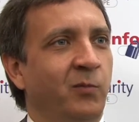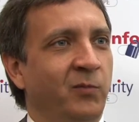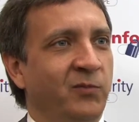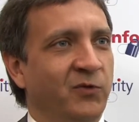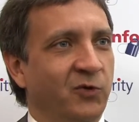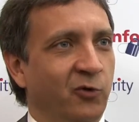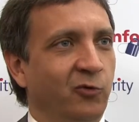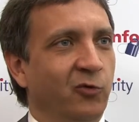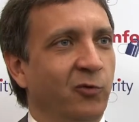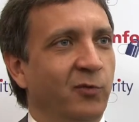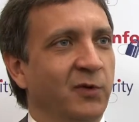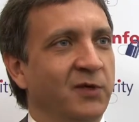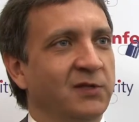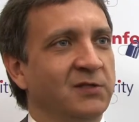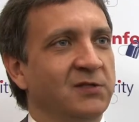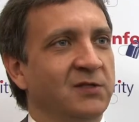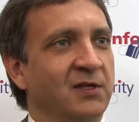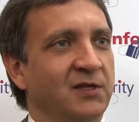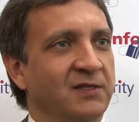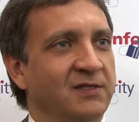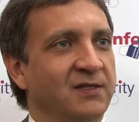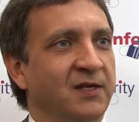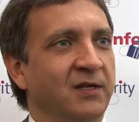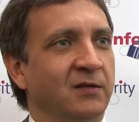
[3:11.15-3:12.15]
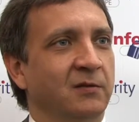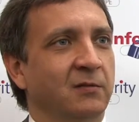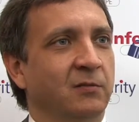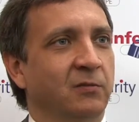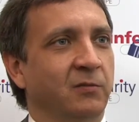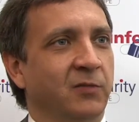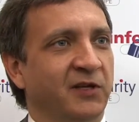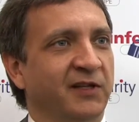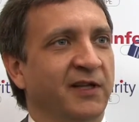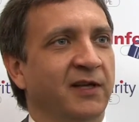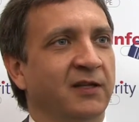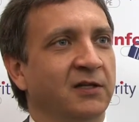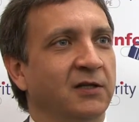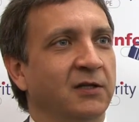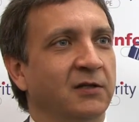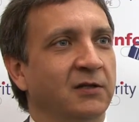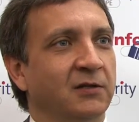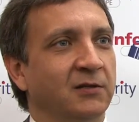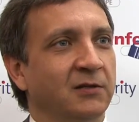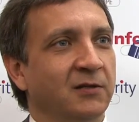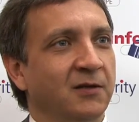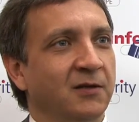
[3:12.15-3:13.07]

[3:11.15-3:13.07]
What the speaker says: documents and said protect it.